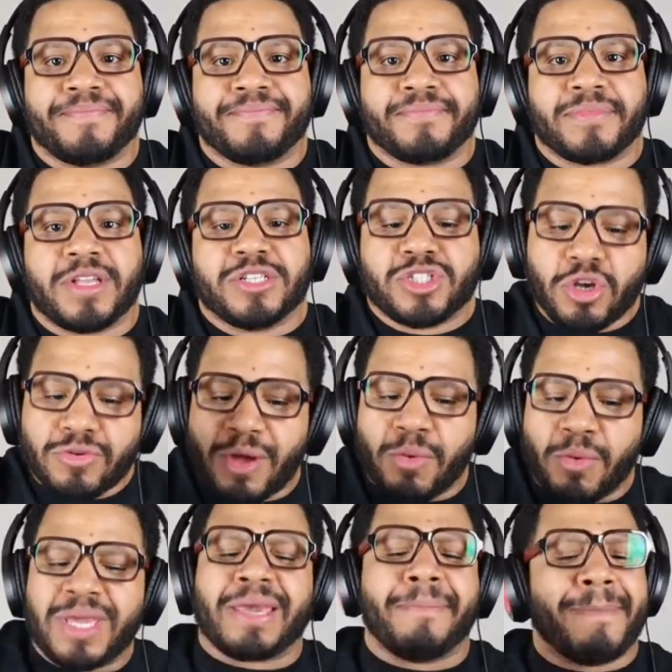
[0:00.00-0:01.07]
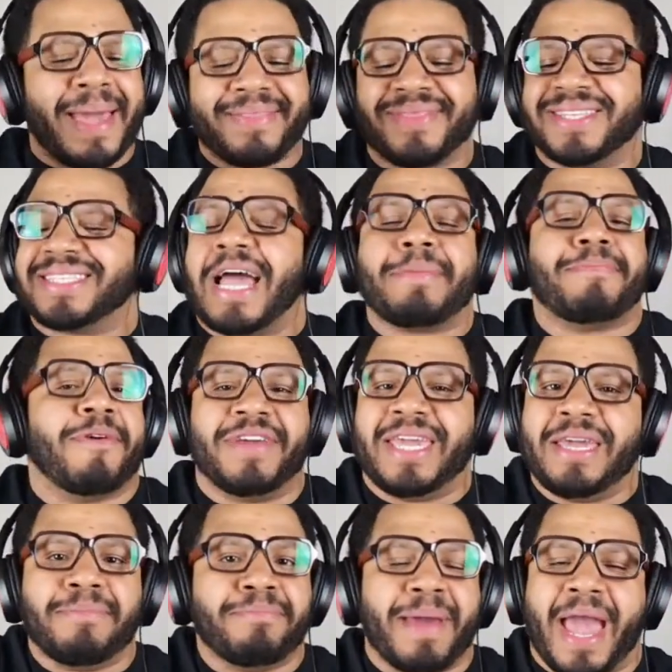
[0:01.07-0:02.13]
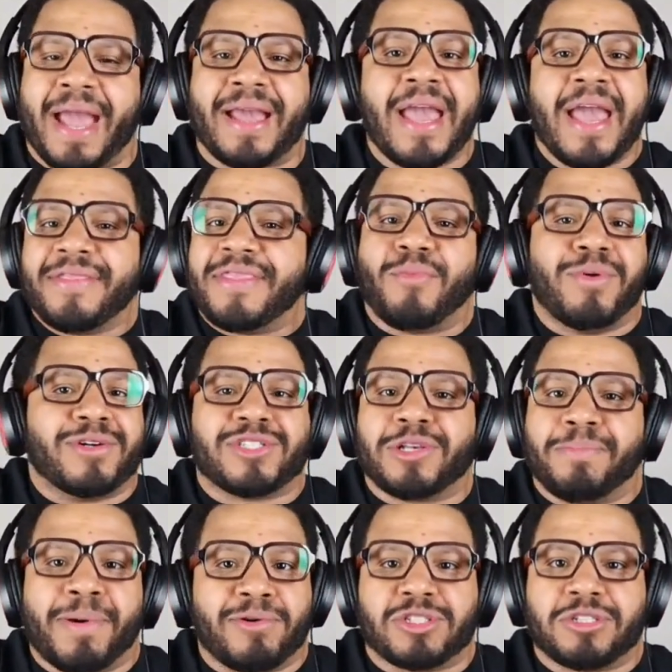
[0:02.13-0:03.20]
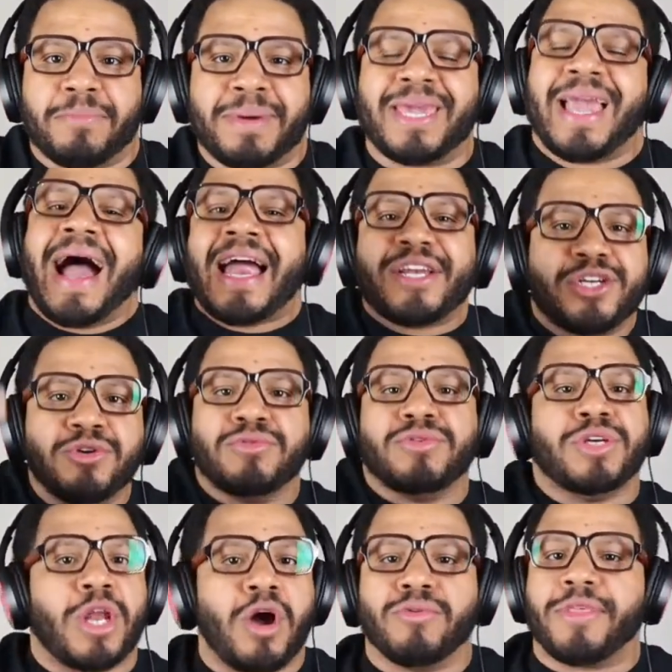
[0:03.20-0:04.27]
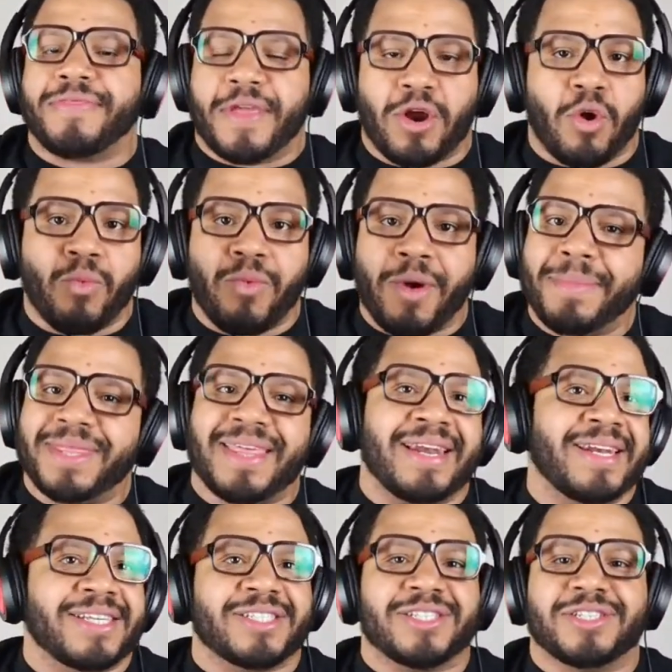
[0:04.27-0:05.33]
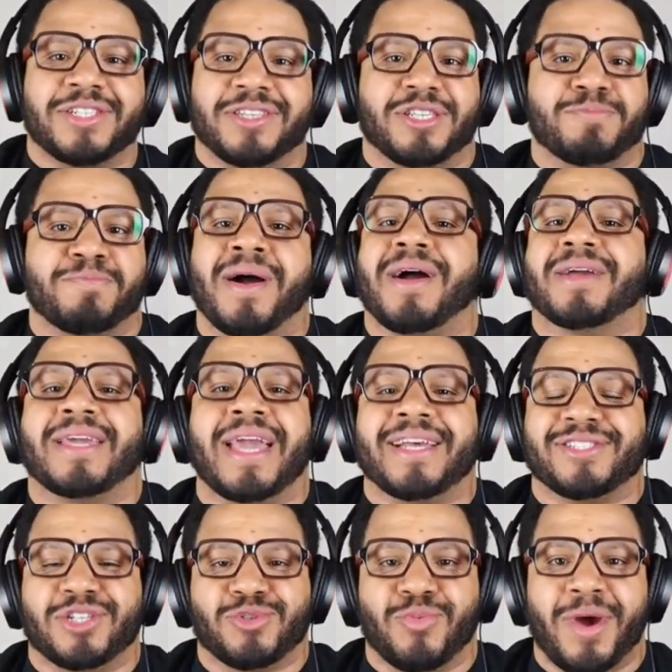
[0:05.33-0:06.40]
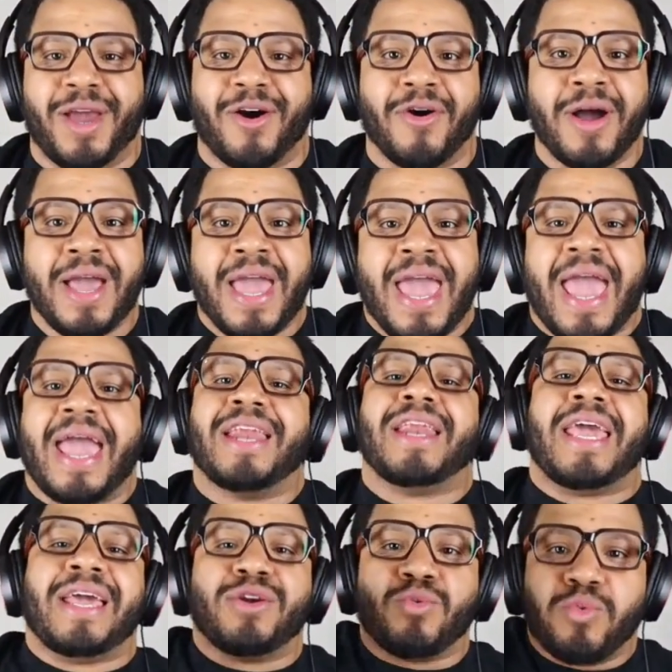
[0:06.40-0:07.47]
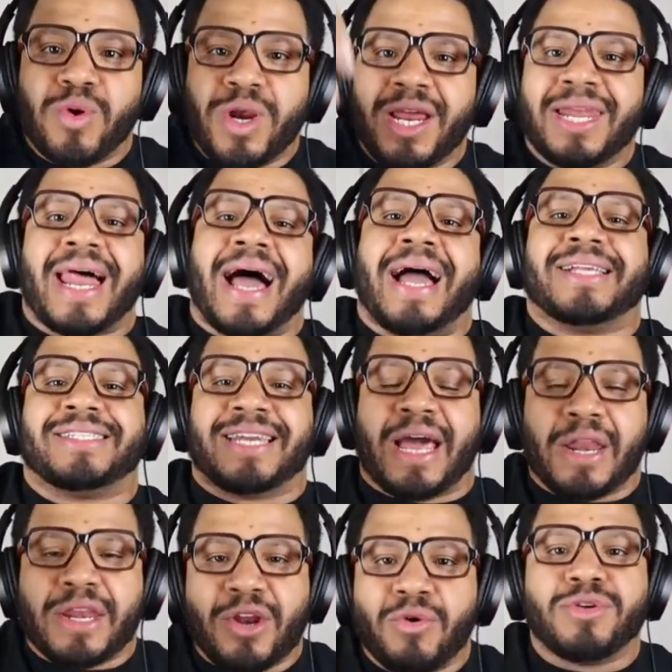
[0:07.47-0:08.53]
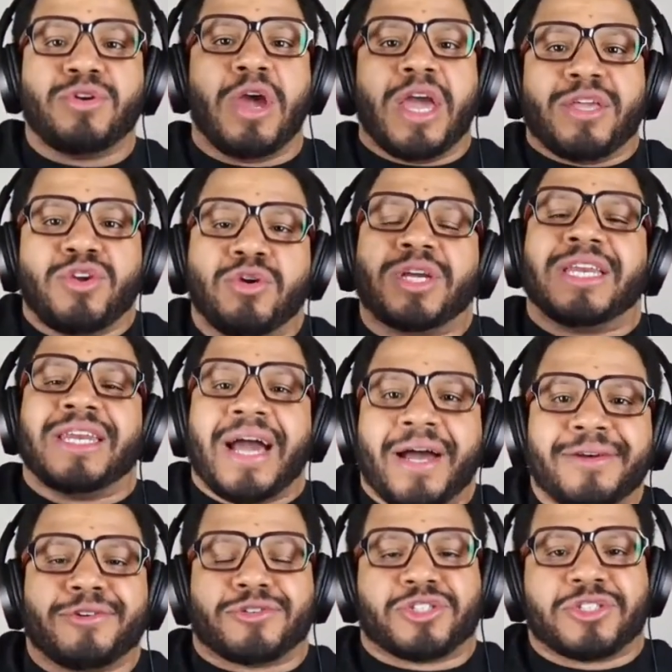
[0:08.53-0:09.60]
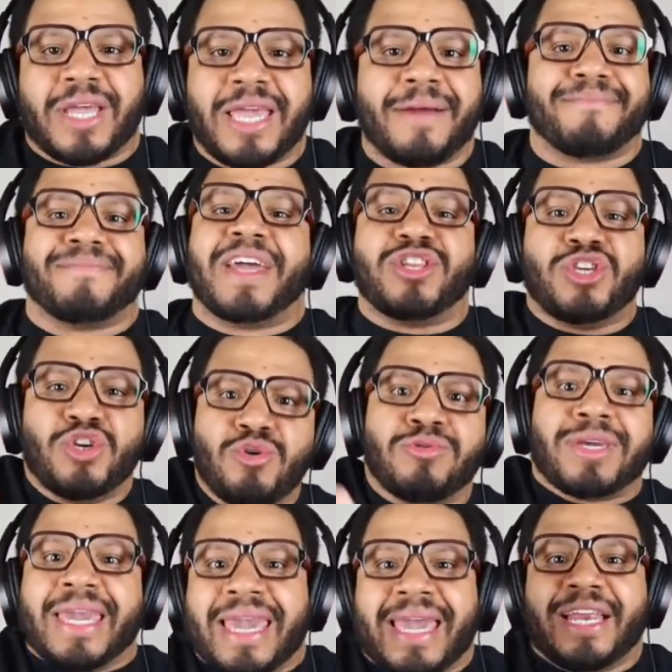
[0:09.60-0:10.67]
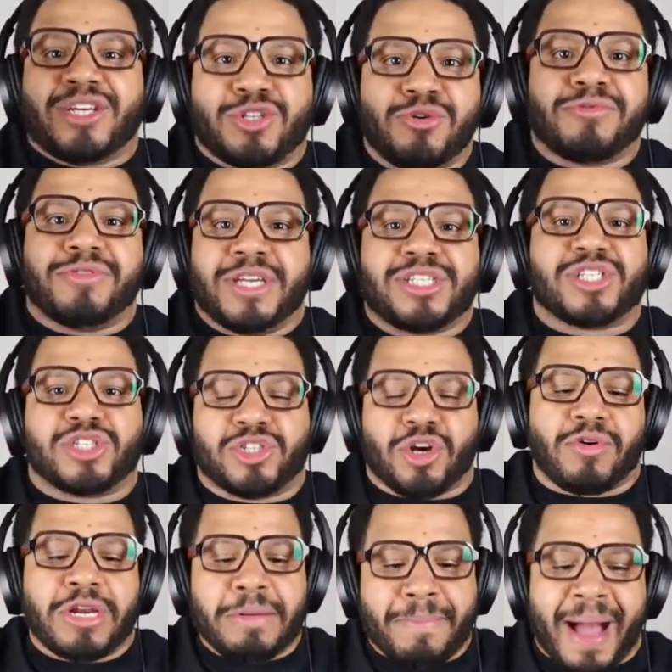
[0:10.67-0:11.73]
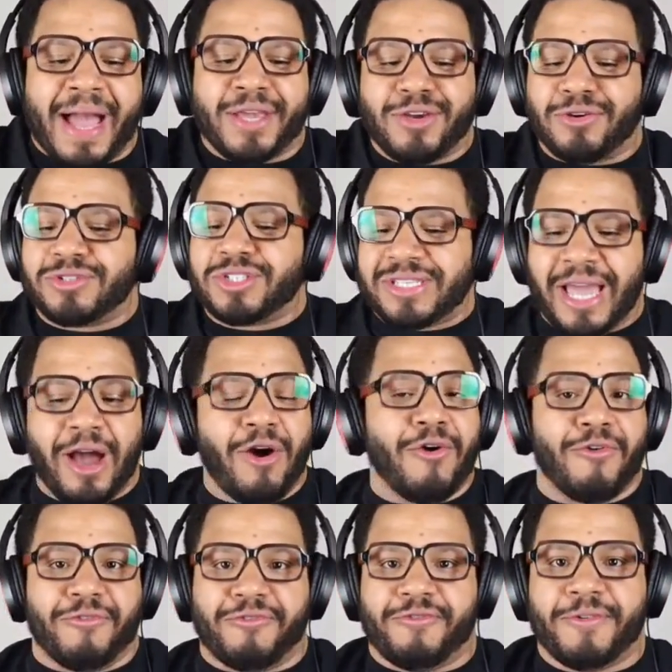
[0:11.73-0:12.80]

so that we can make the type of impact that we're supposed to be. I do know that there are women that listen to this podcast as well and and realize and I know you you can understand that you can't do this journey by yourself.